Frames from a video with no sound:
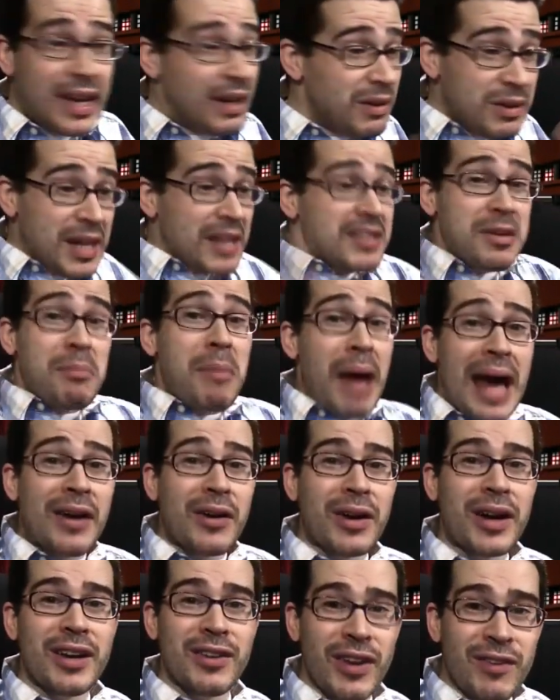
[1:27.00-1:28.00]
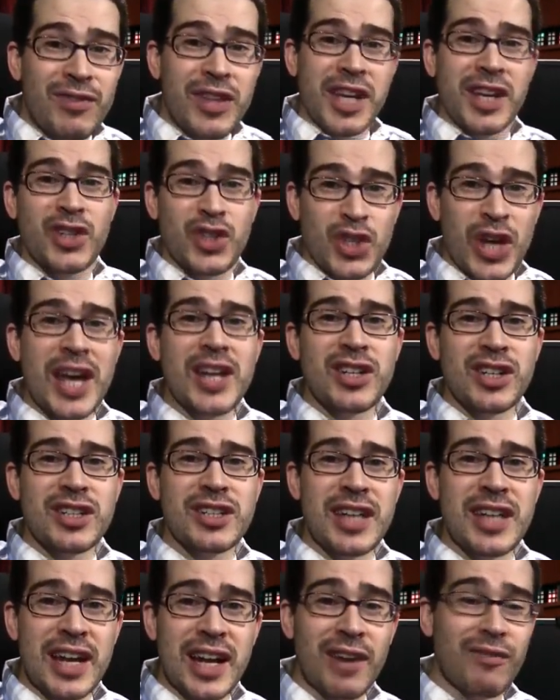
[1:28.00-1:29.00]
It doesn't matter if the exchange
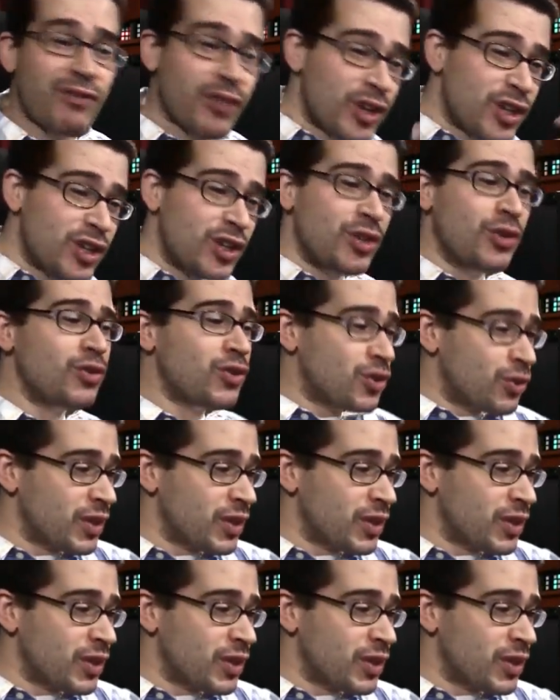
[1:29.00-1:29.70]
is set up for you